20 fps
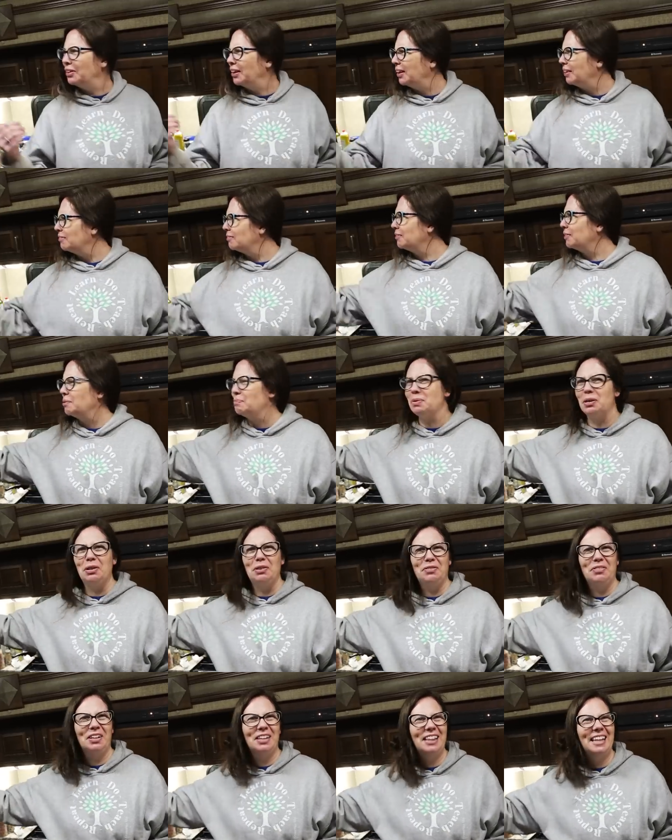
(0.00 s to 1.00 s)
were like
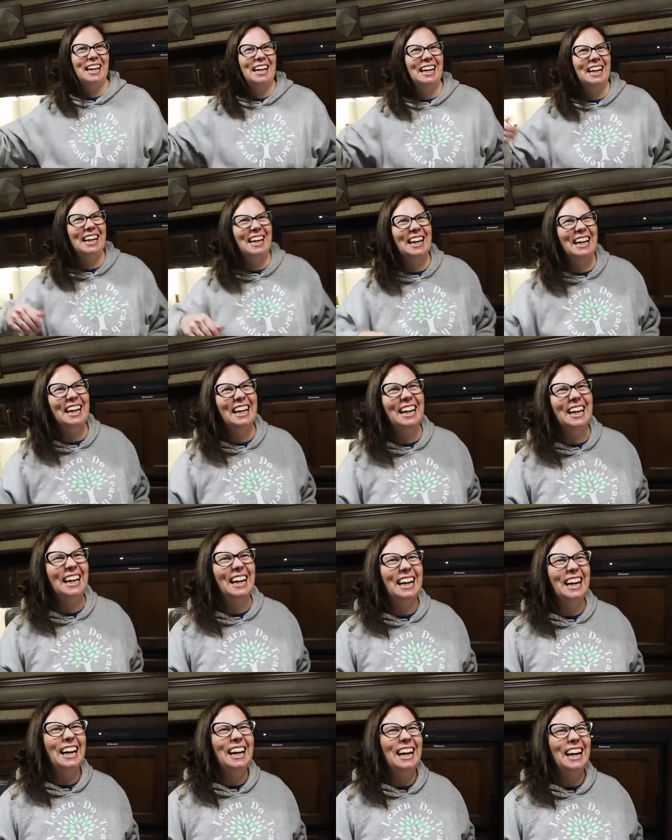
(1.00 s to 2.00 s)
filming over there.
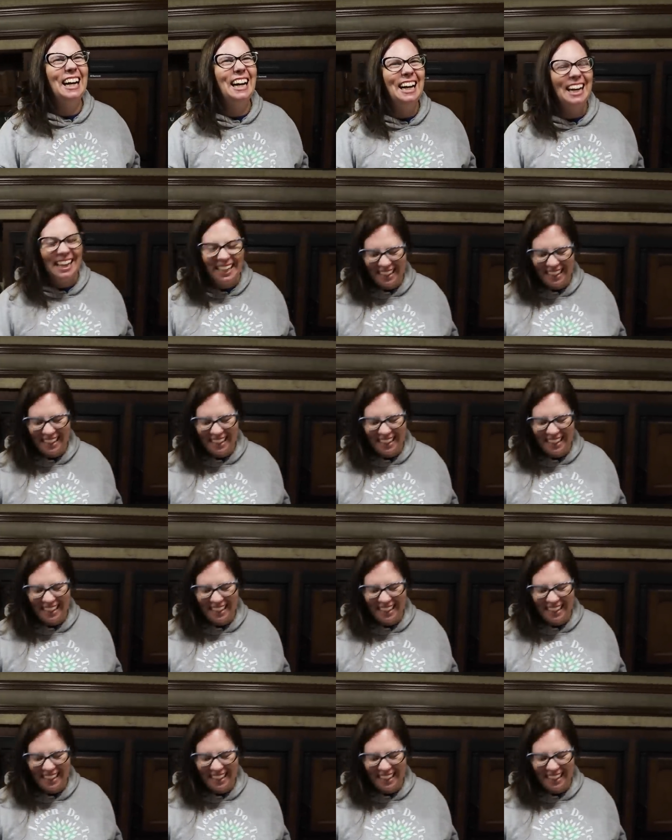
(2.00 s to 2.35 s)
Was I?